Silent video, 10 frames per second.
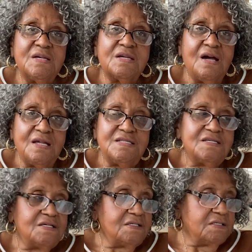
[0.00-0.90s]

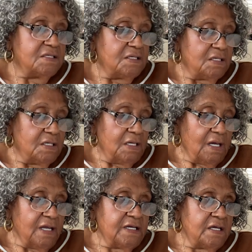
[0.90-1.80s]
content.
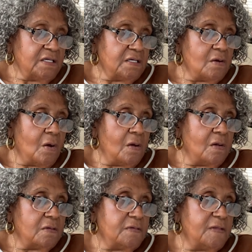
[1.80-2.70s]
I got a
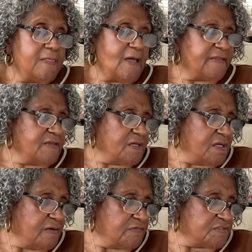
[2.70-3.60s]
haul. I think I
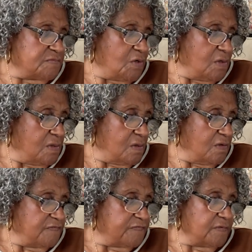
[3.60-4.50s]
have a small
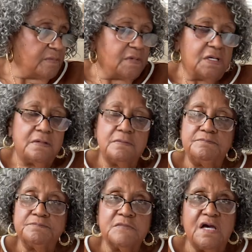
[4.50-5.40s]
haul from,
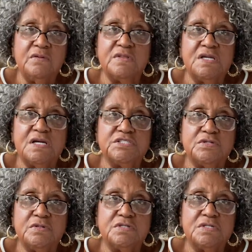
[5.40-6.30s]
I don't think I
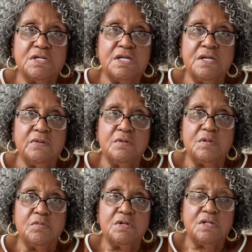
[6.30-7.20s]
showed it to you. I can't
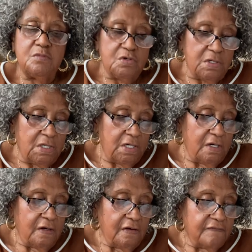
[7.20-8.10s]
remember anymore.
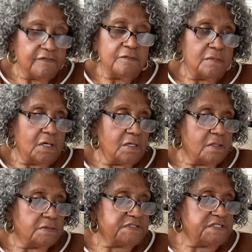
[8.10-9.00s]
From
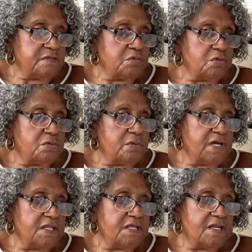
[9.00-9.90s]
Temu,
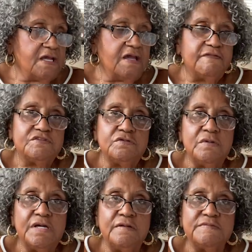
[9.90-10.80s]
and then I have two
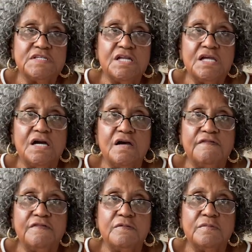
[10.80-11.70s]
items that I
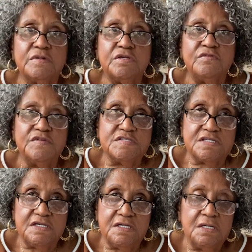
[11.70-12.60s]
got from
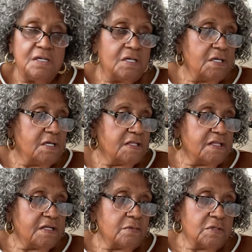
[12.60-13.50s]
QVC
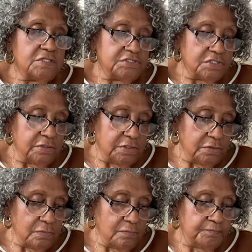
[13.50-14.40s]
that I want to show you.